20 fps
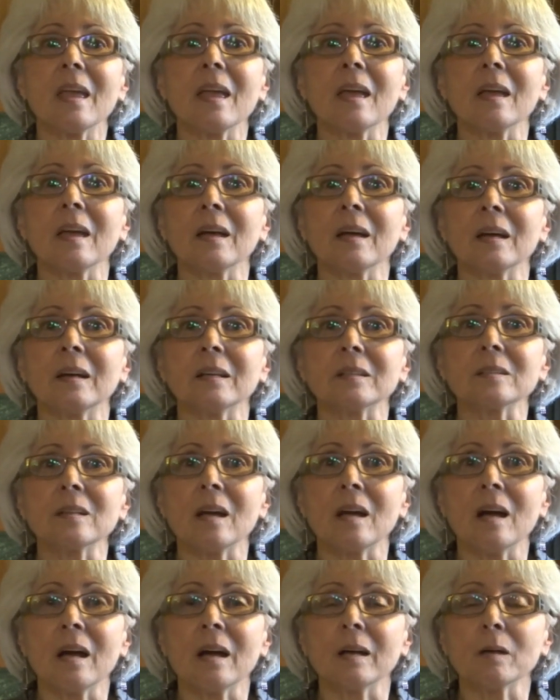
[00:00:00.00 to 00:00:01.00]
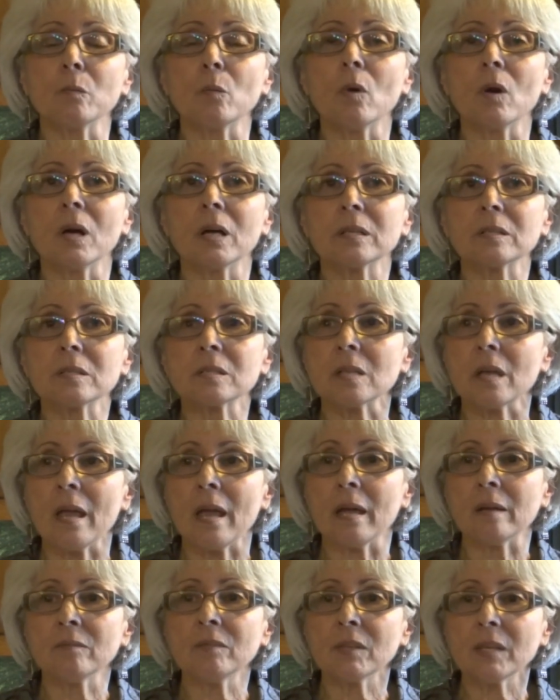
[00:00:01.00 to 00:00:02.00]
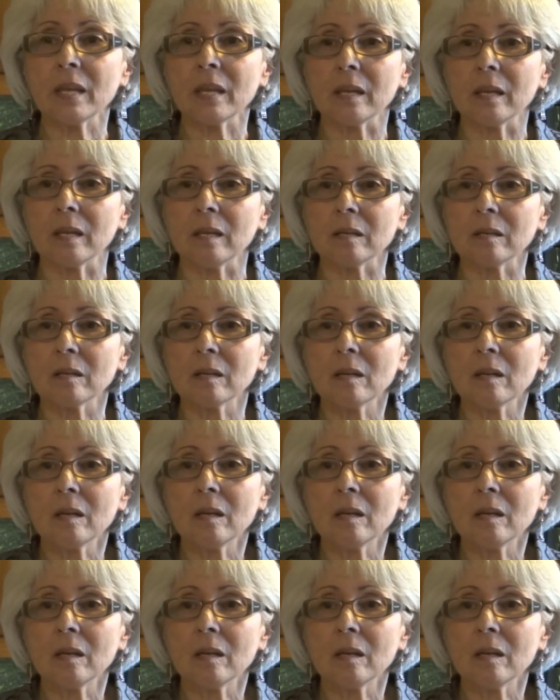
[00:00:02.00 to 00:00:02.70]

and I want to advocate